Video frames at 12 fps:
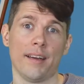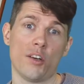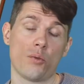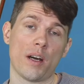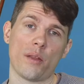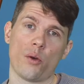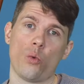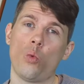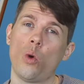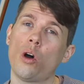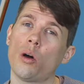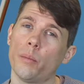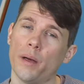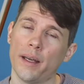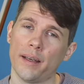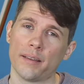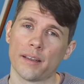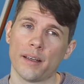a rather warm
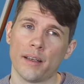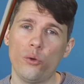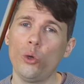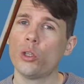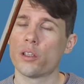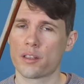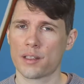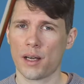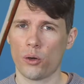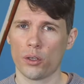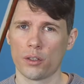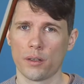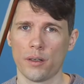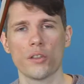and full sound.